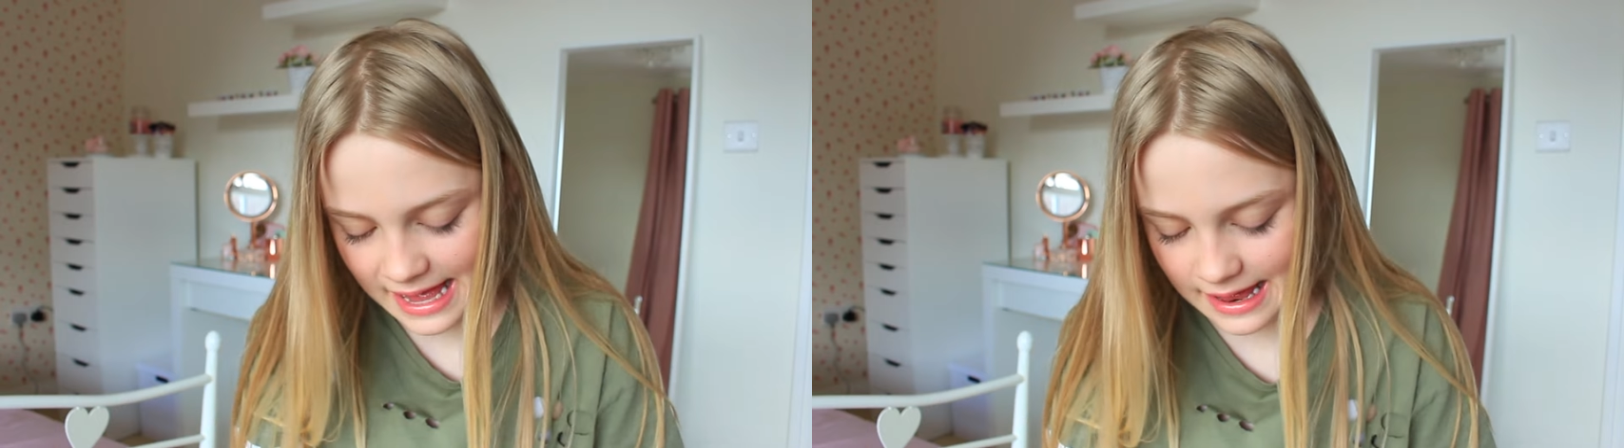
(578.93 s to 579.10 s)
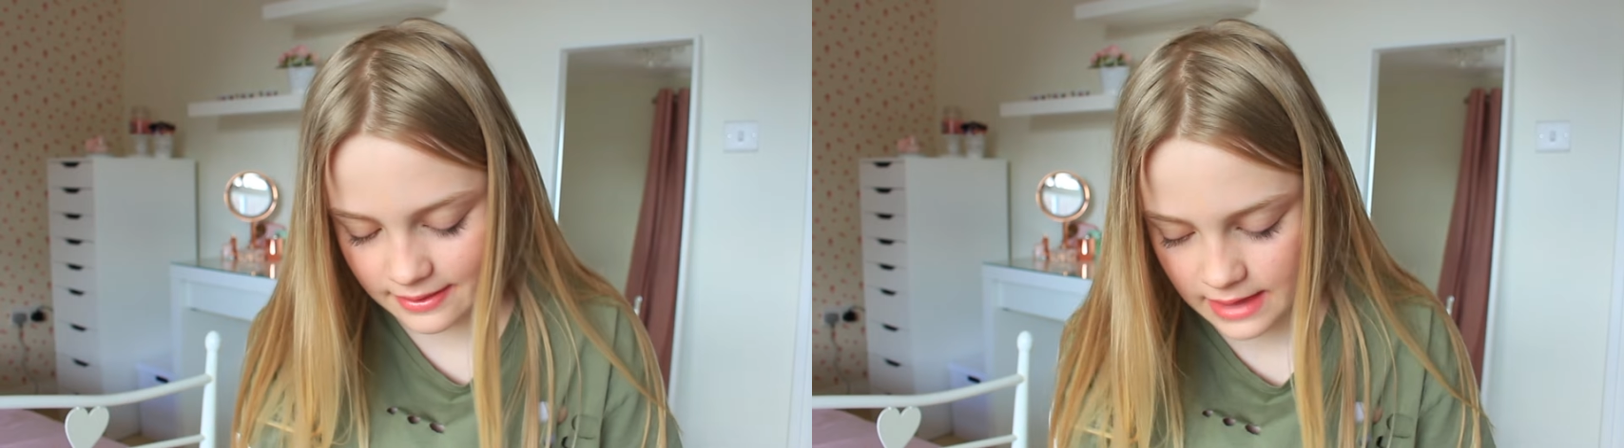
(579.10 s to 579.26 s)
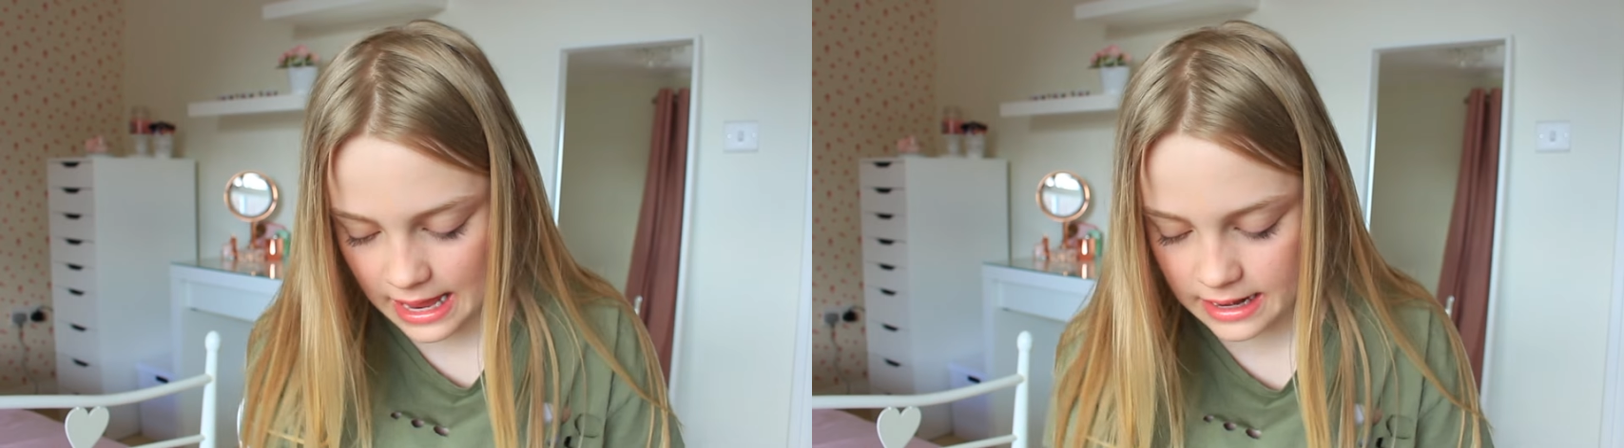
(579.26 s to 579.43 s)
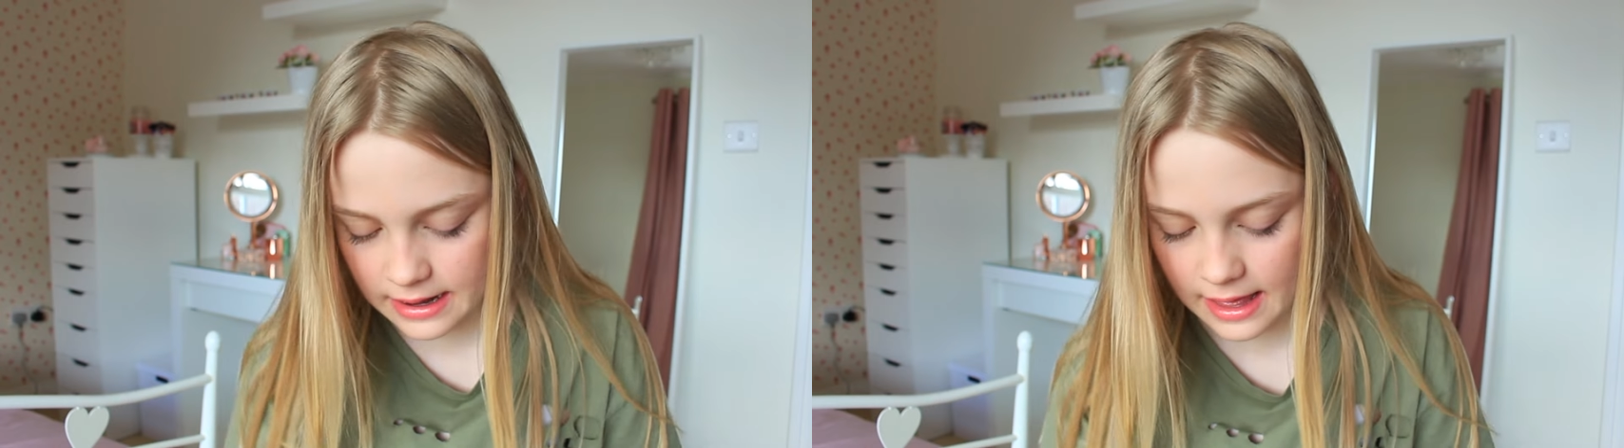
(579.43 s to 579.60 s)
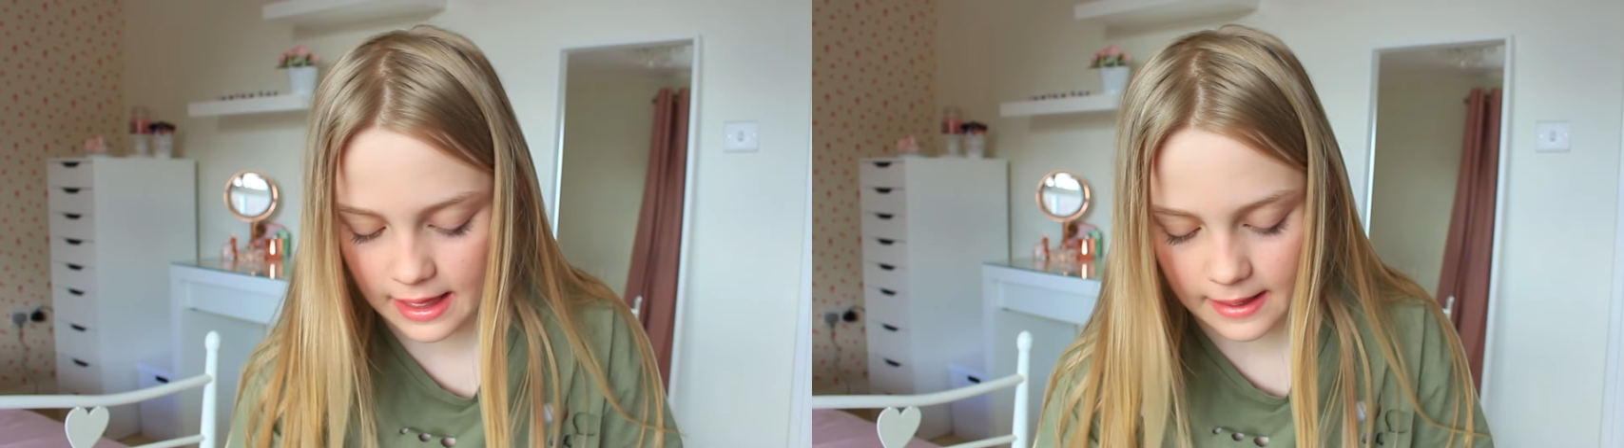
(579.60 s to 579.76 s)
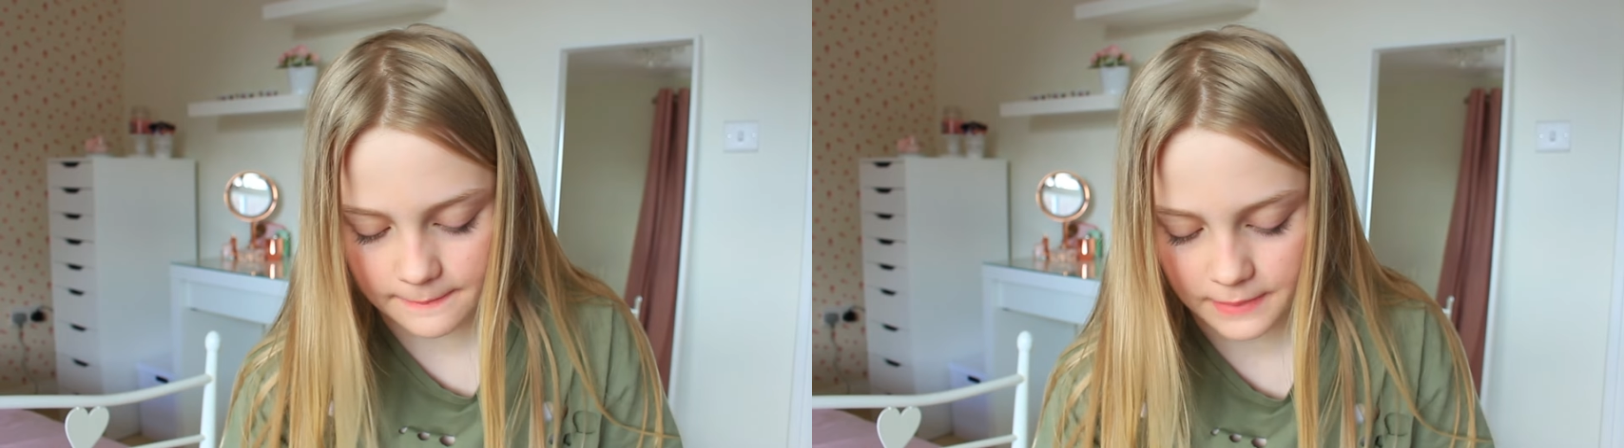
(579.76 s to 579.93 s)
And then
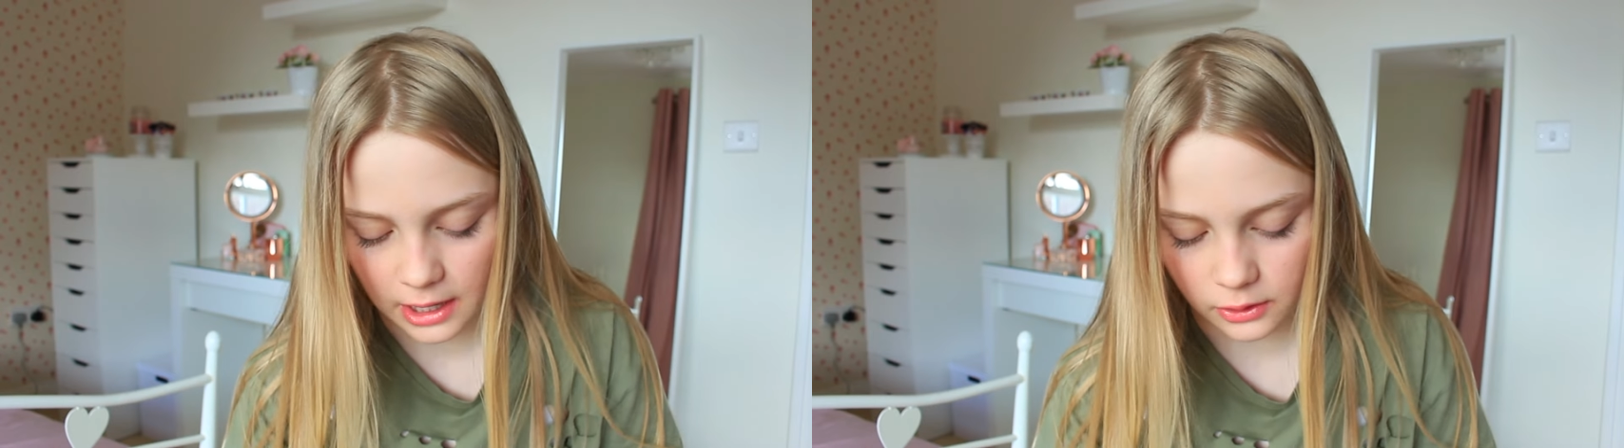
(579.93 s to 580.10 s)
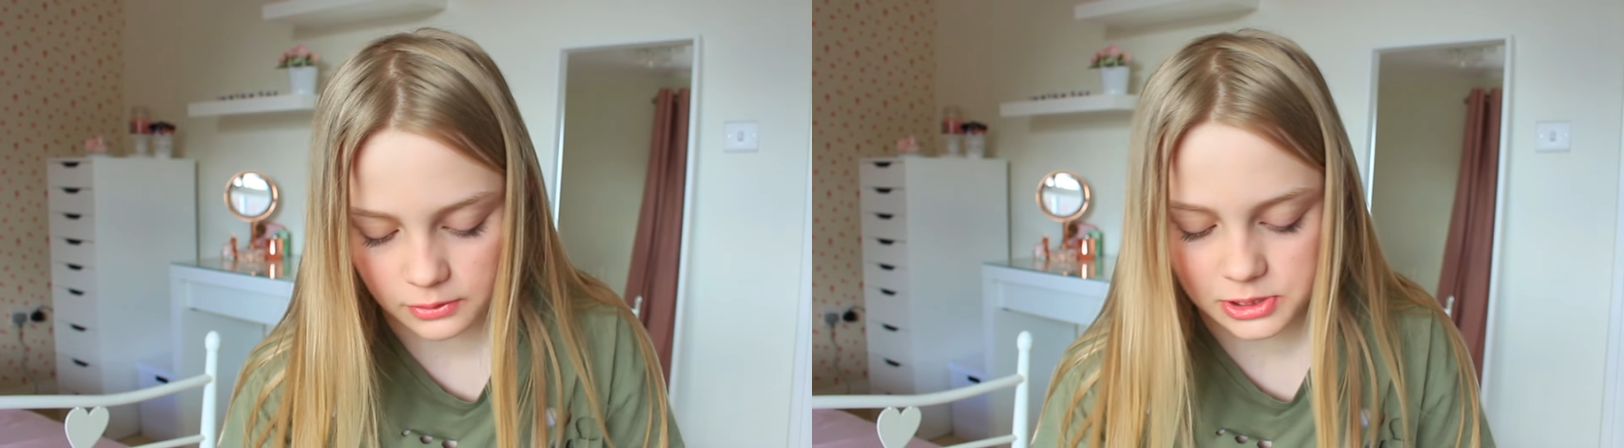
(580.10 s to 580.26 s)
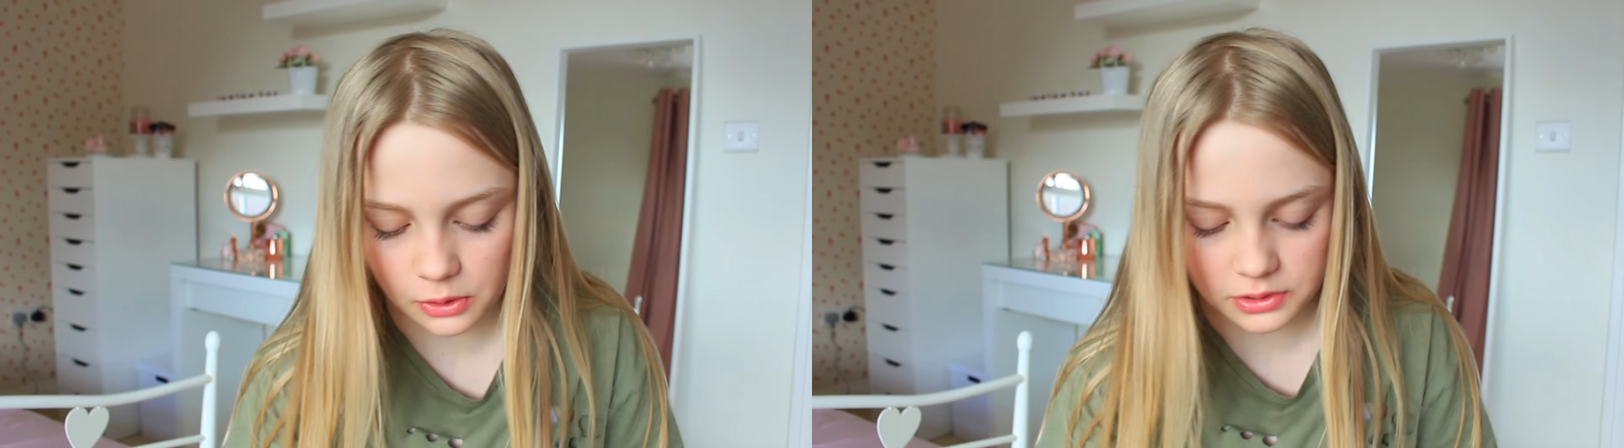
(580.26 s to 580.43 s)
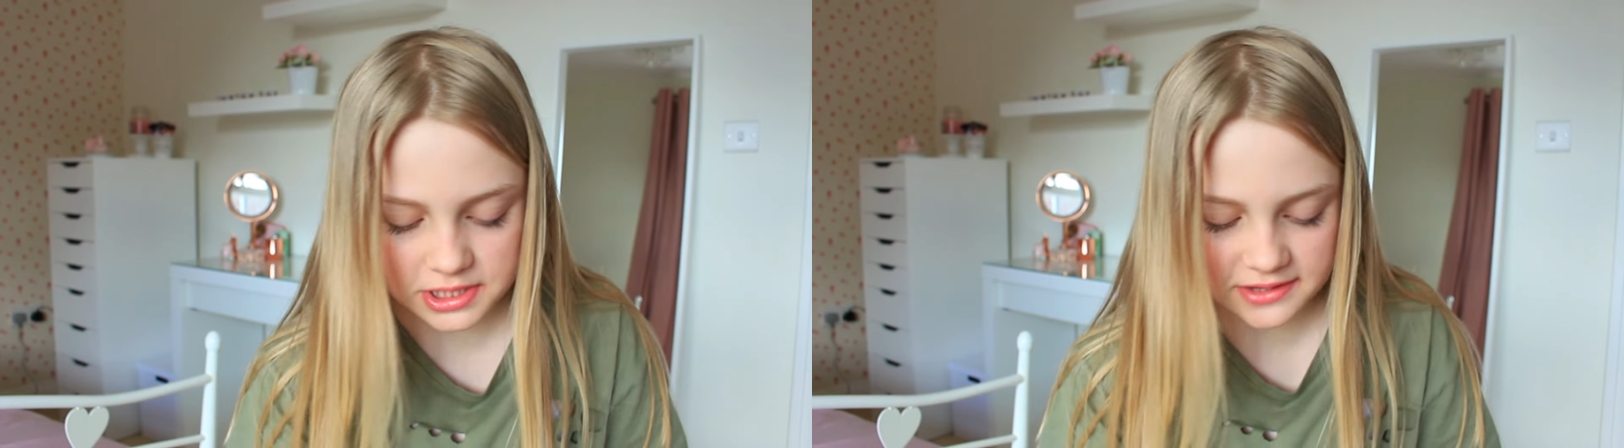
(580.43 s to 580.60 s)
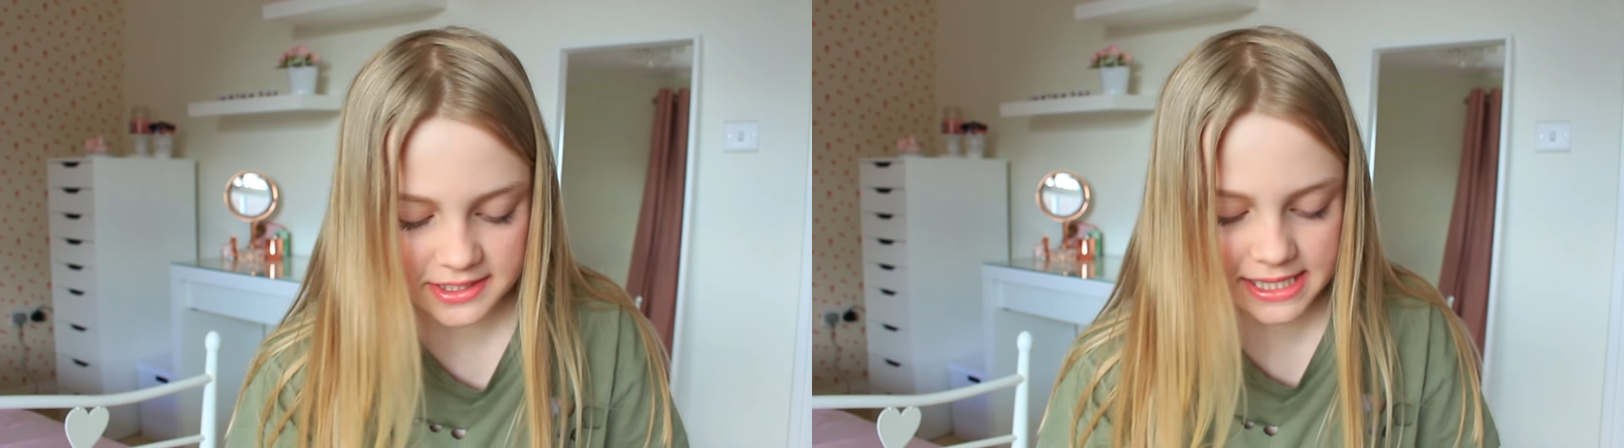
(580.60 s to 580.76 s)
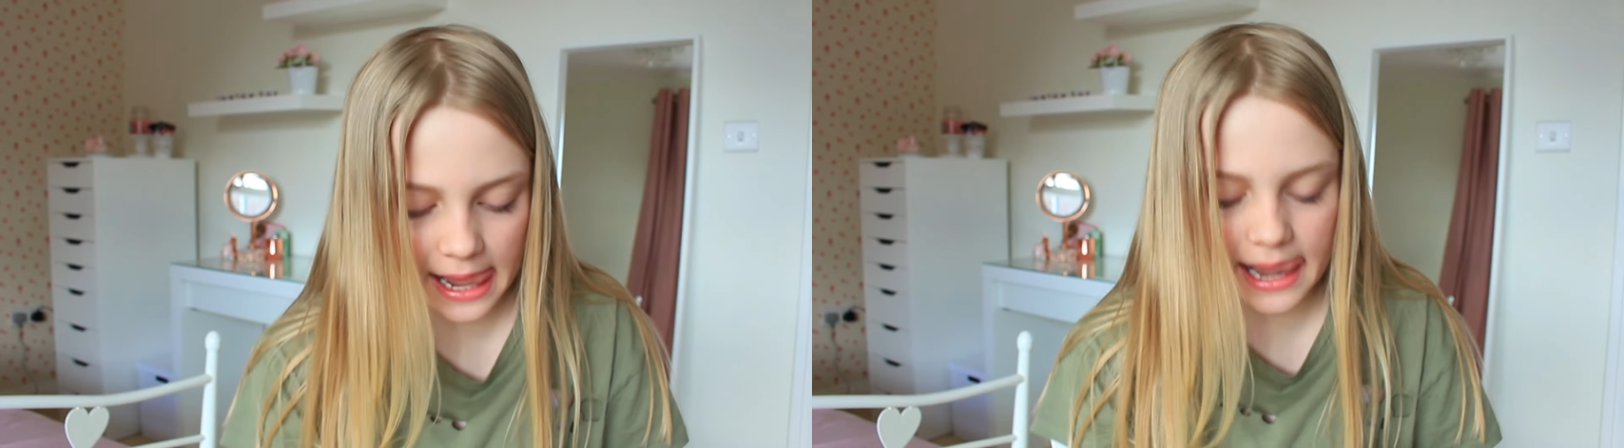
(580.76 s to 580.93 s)
I also got this